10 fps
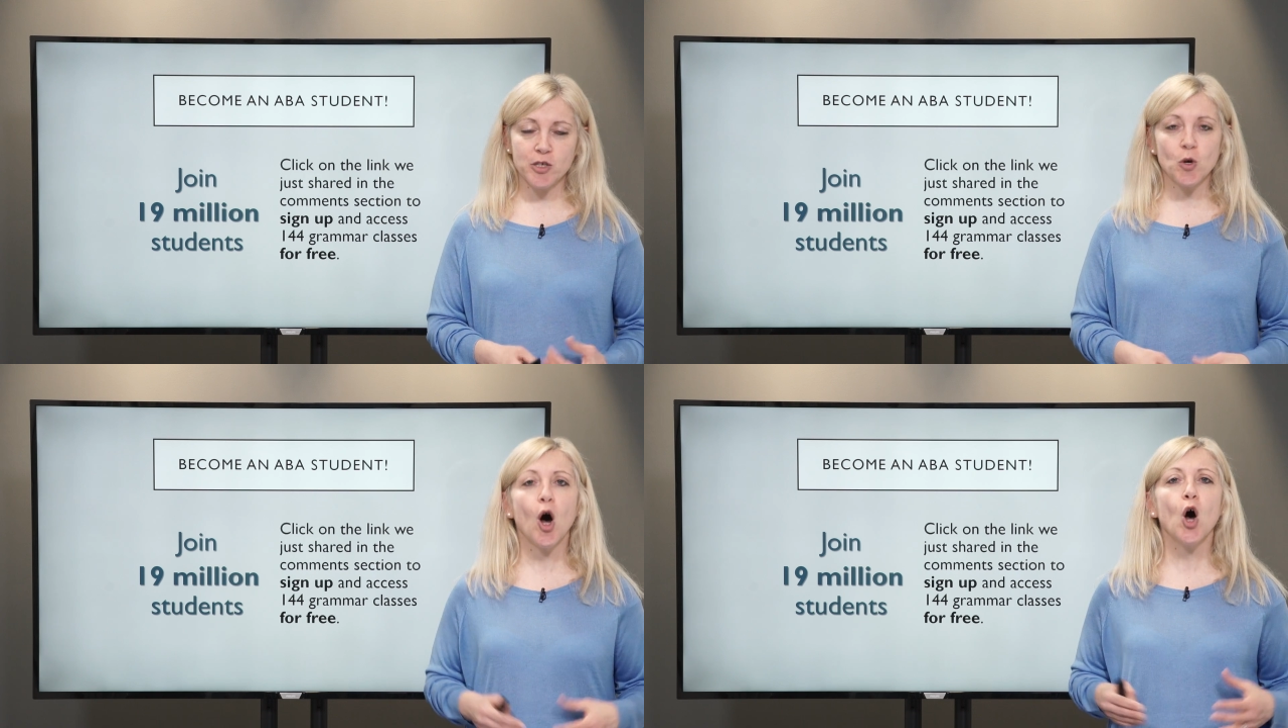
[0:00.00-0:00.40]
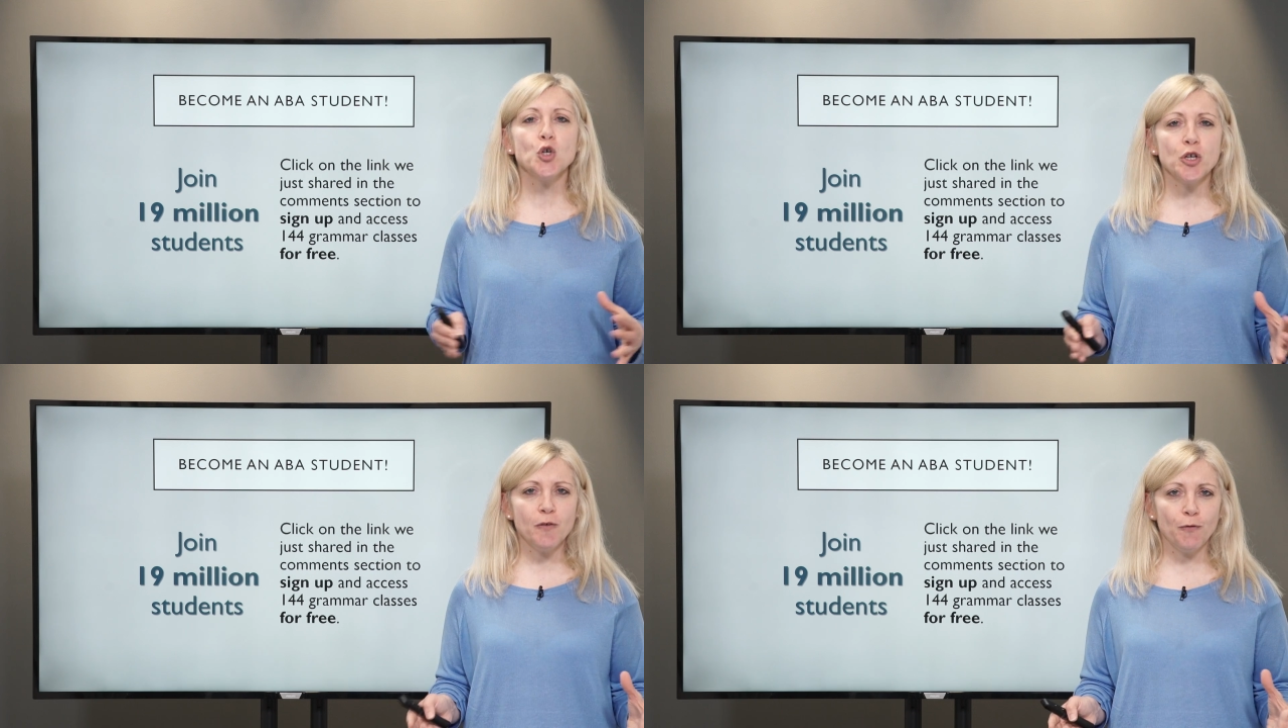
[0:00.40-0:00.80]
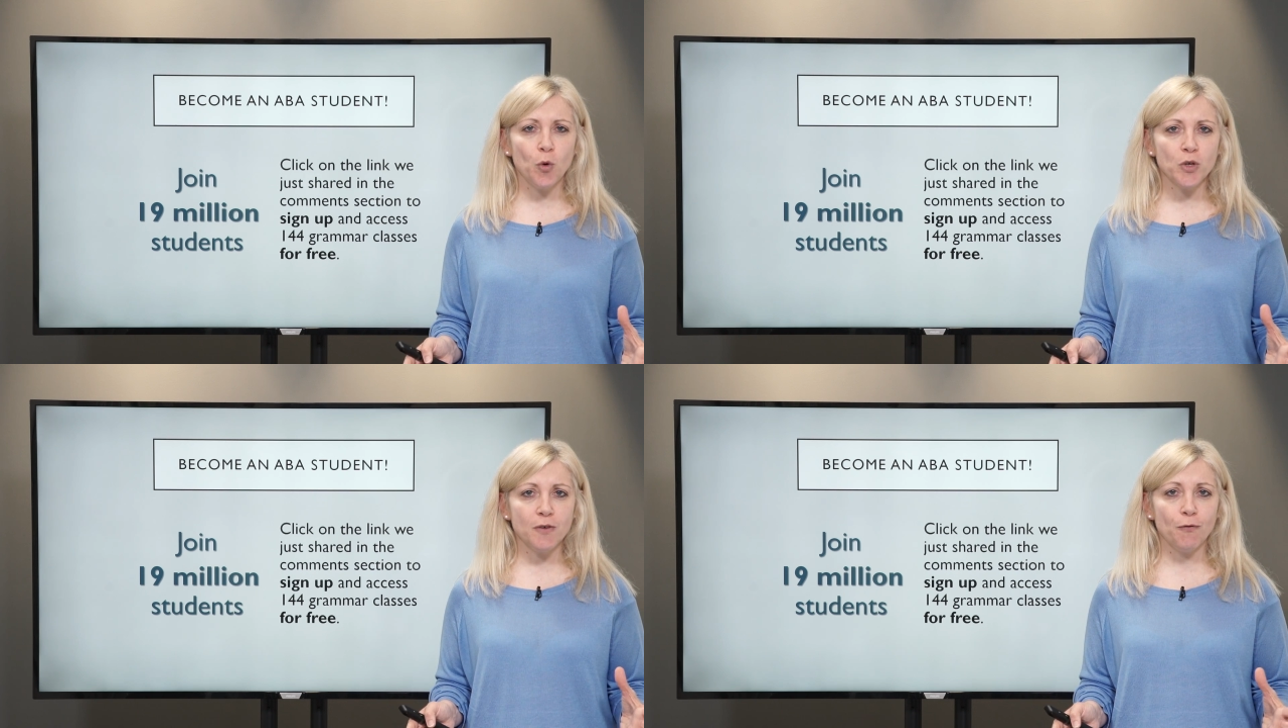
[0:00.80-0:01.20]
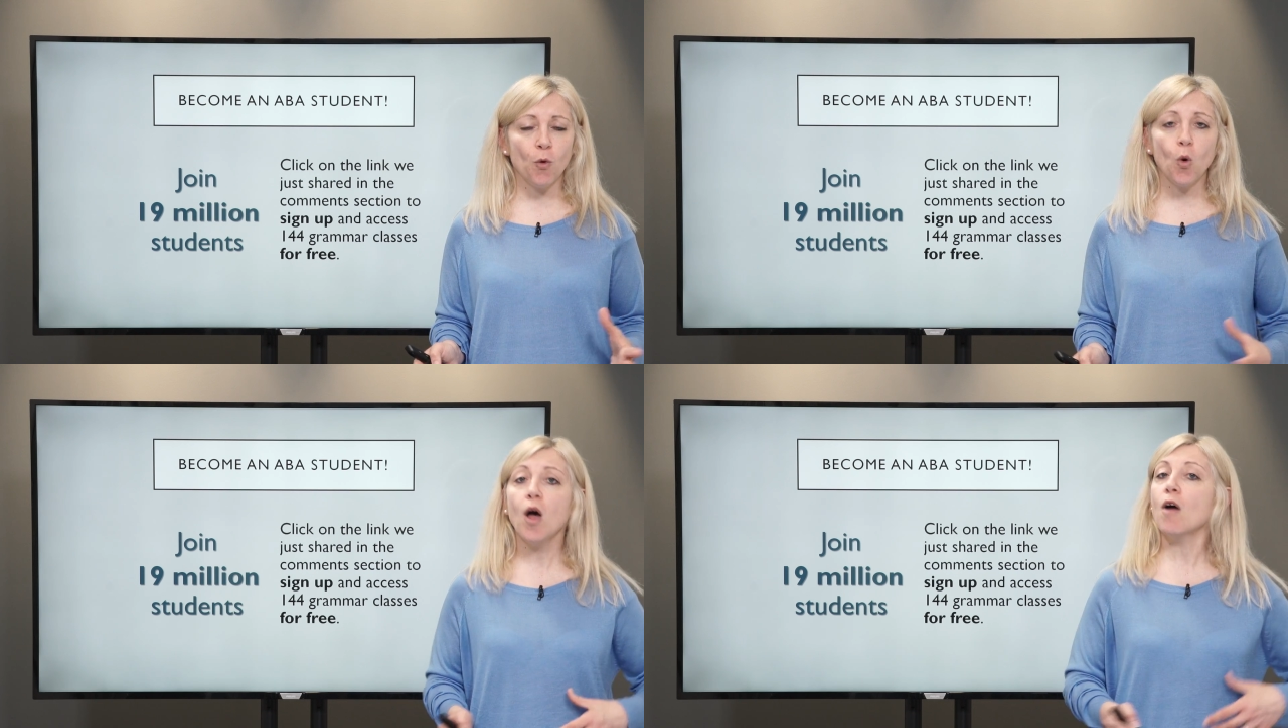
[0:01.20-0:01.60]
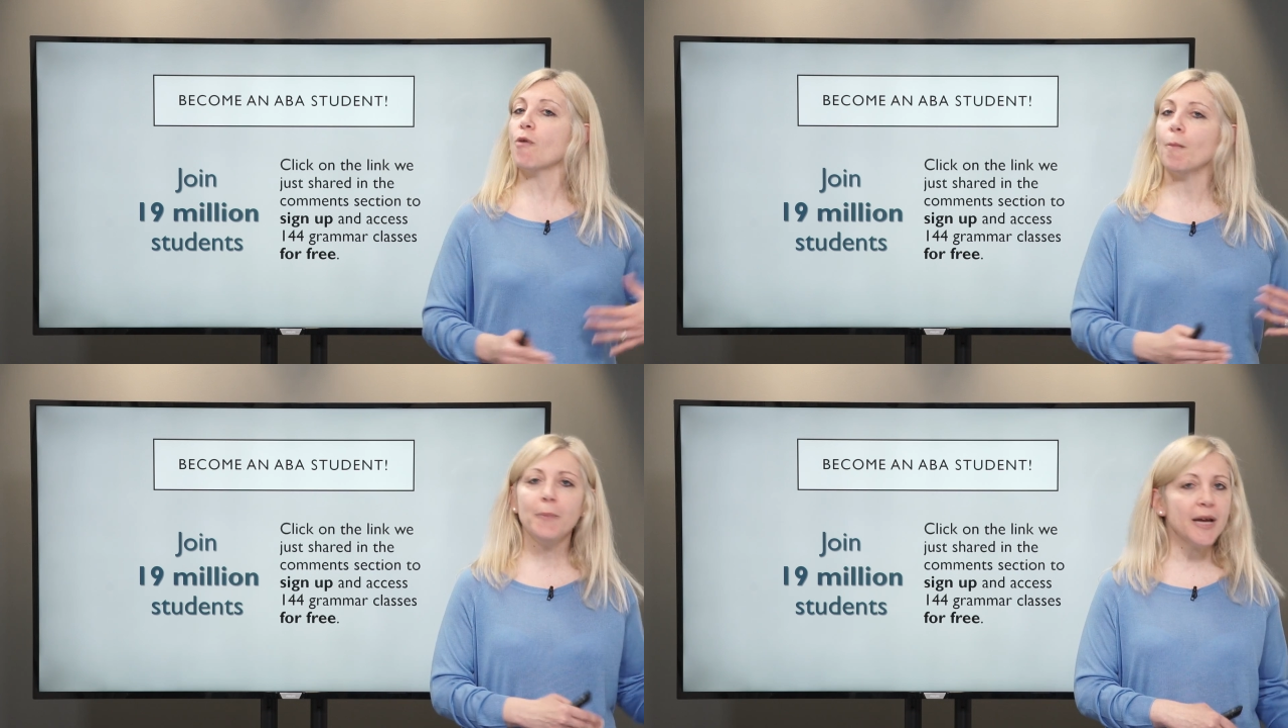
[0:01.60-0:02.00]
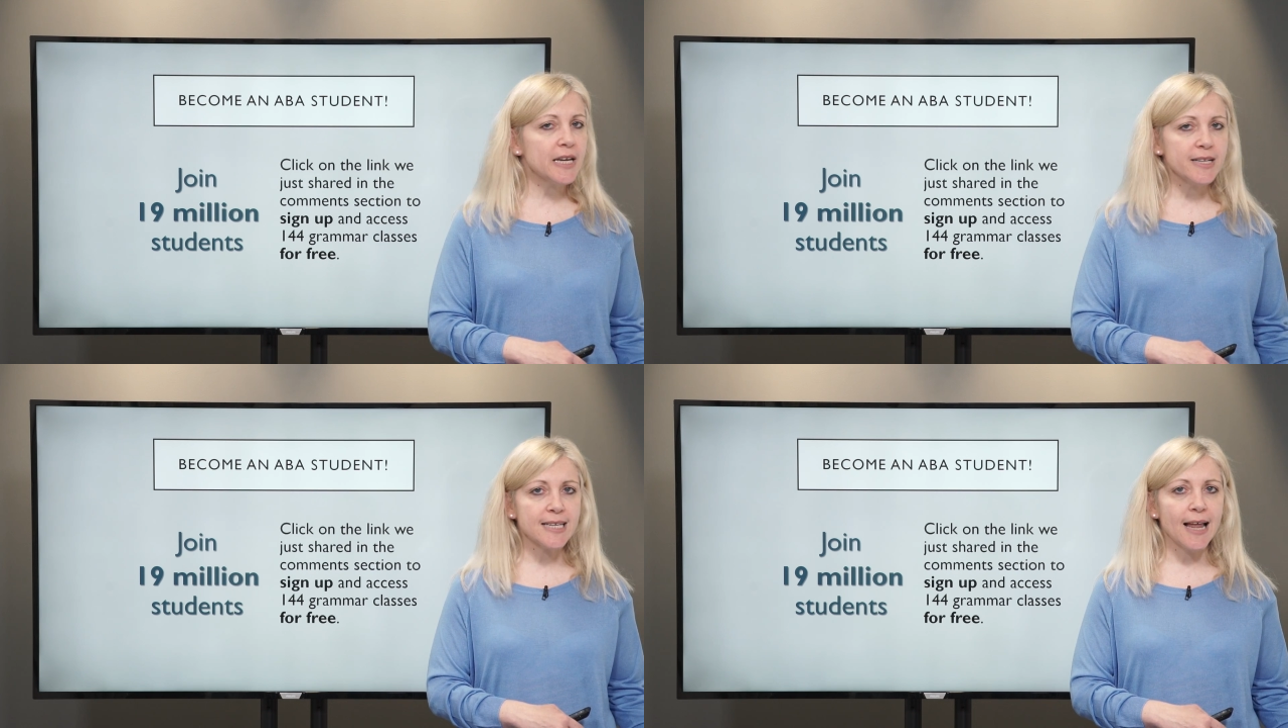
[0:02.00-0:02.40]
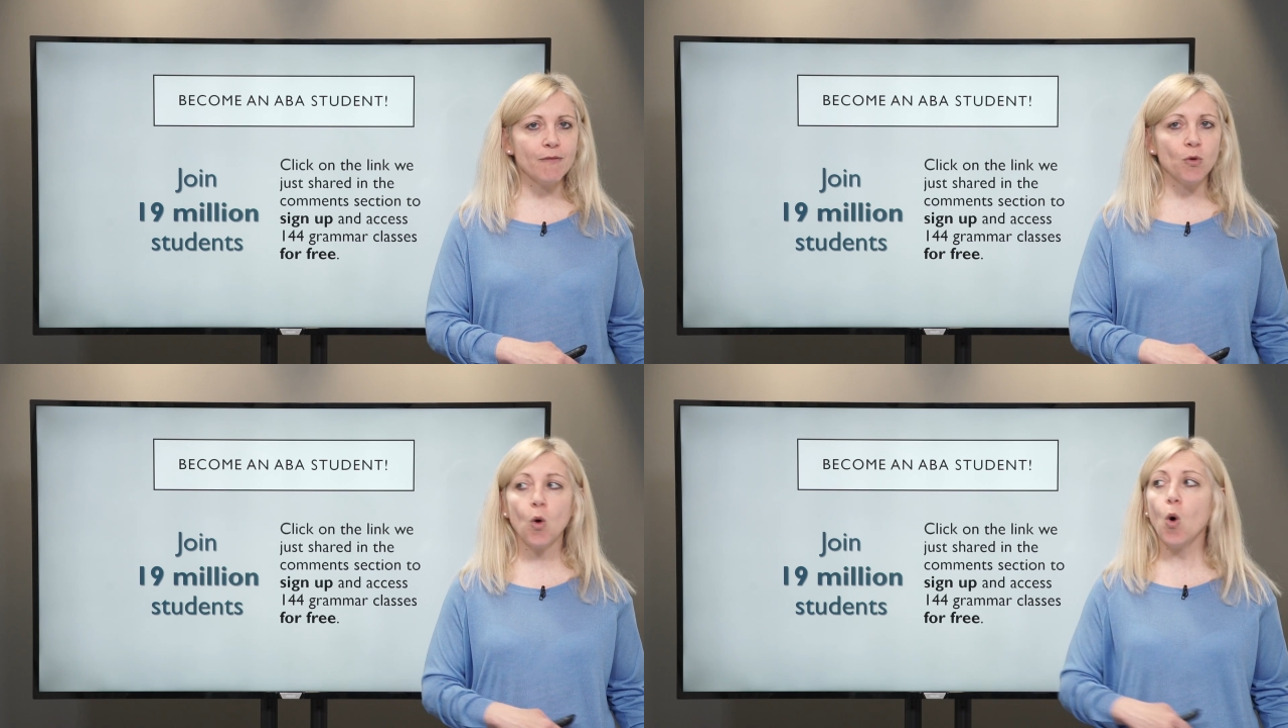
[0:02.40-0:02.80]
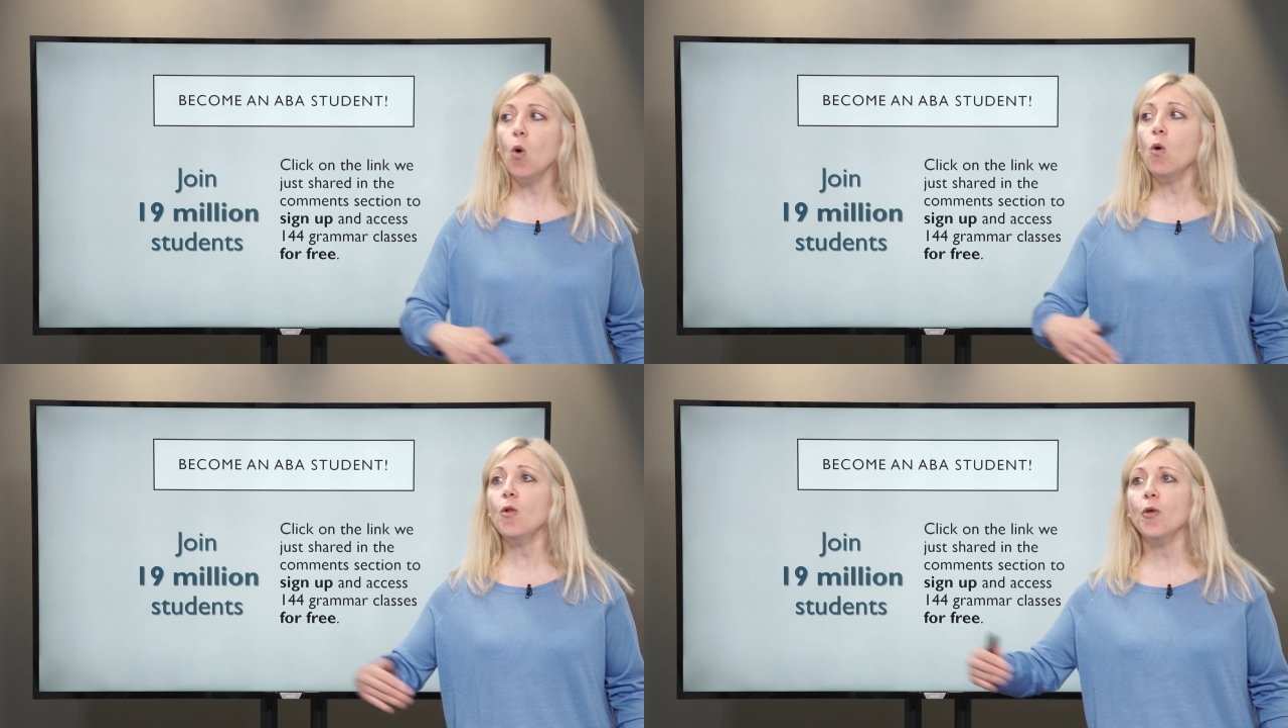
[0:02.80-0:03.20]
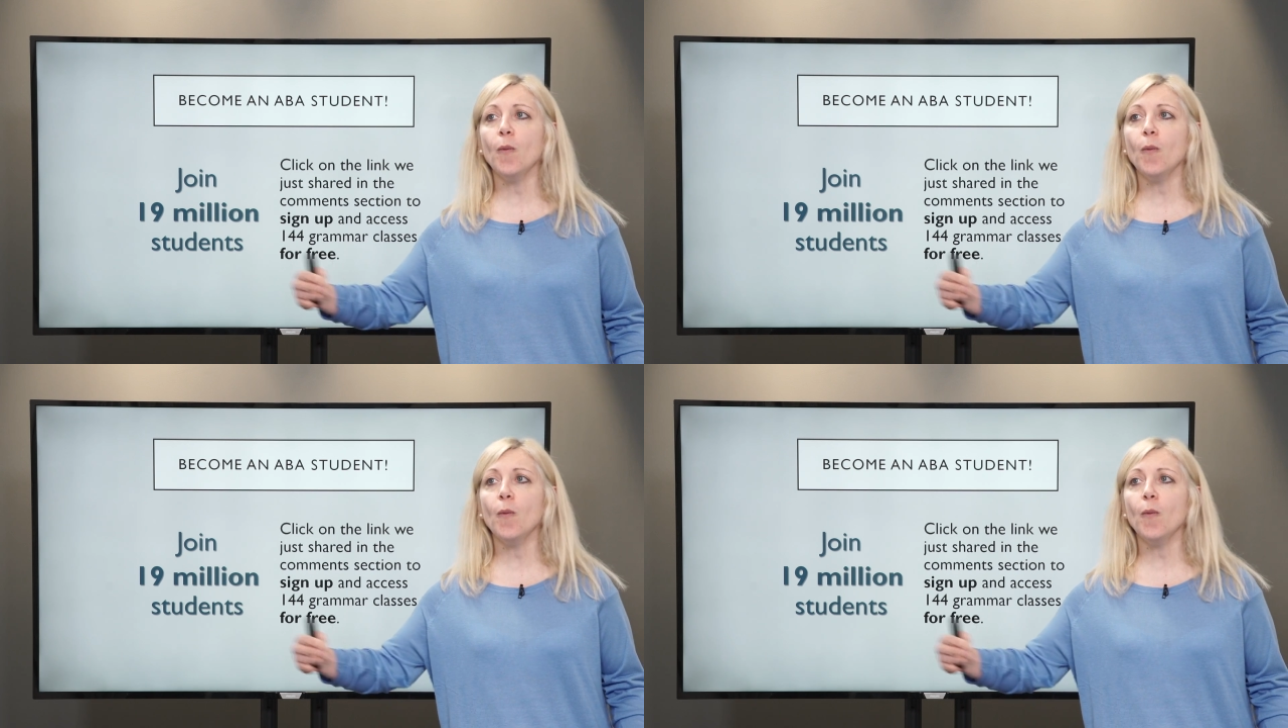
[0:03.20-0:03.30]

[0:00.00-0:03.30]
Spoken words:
So 144 from beginner's level all the